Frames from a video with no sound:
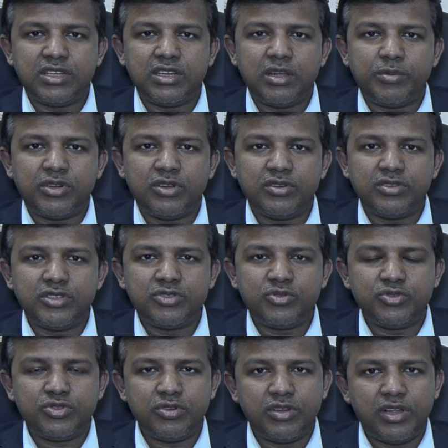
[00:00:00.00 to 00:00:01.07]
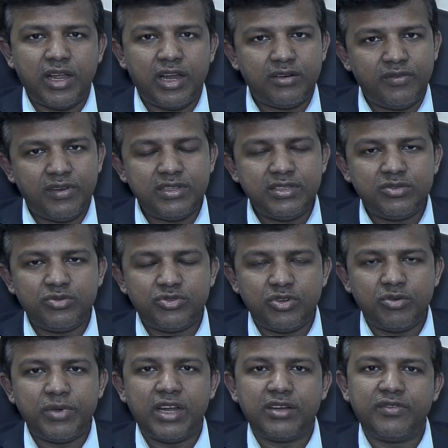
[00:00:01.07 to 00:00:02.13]
and hepatologist which will advise, which
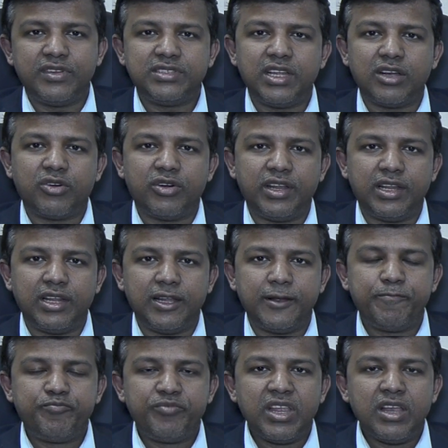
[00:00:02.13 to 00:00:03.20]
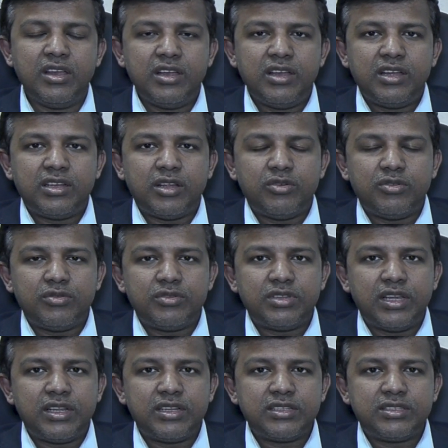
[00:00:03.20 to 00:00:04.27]
will be advised accordingly. Now
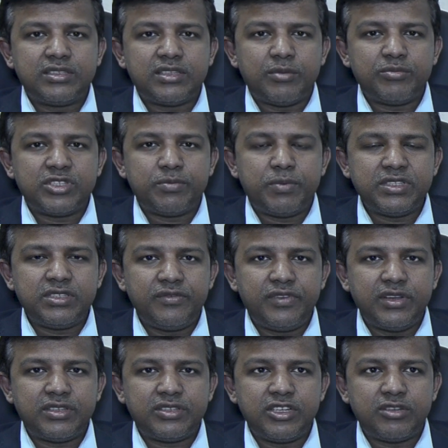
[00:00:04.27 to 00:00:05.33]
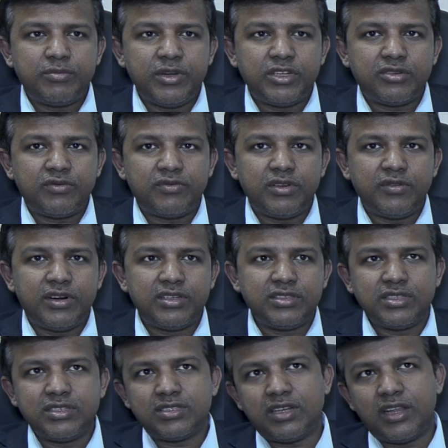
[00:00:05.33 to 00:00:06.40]
there are some specific treatment of liver
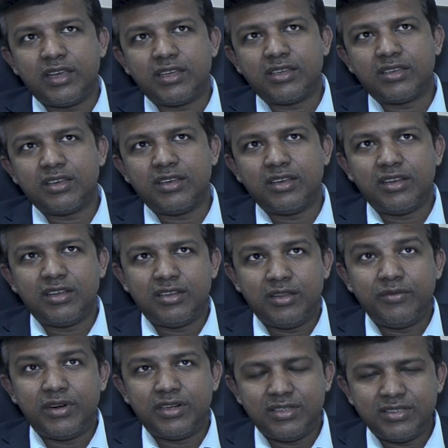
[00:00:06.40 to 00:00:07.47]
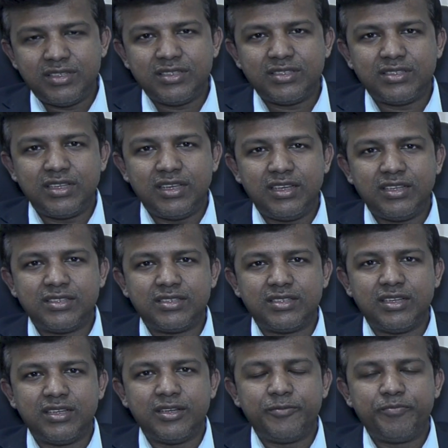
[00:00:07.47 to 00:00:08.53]
disease like uh, liver disease is
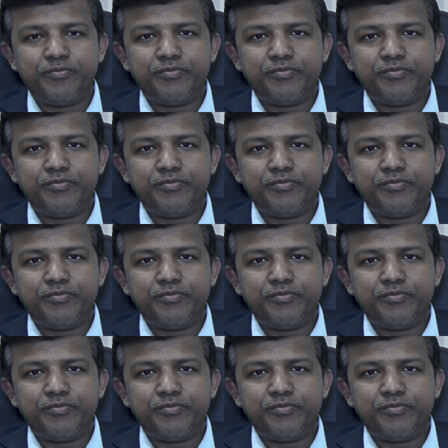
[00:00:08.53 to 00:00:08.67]
uh,